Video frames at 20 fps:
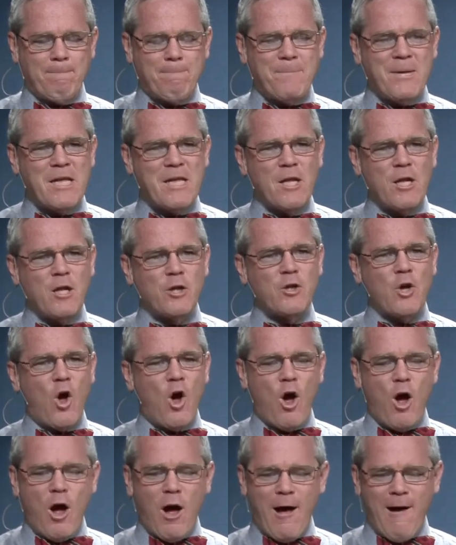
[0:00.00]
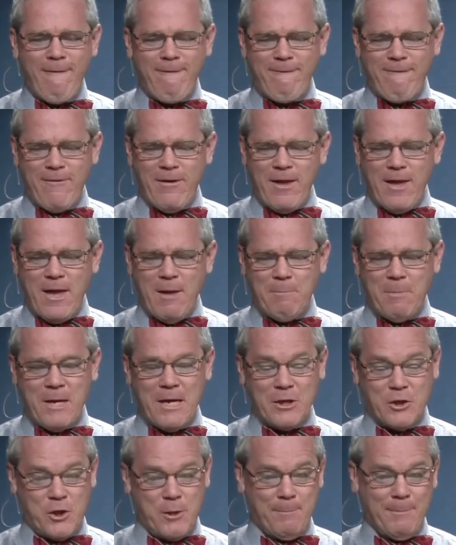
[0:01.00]
build off, and
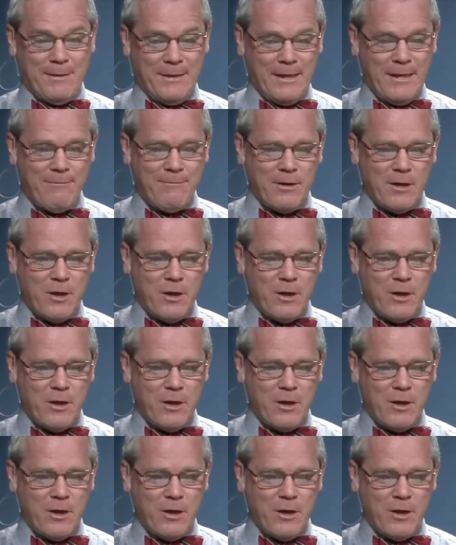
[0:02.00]
because she believed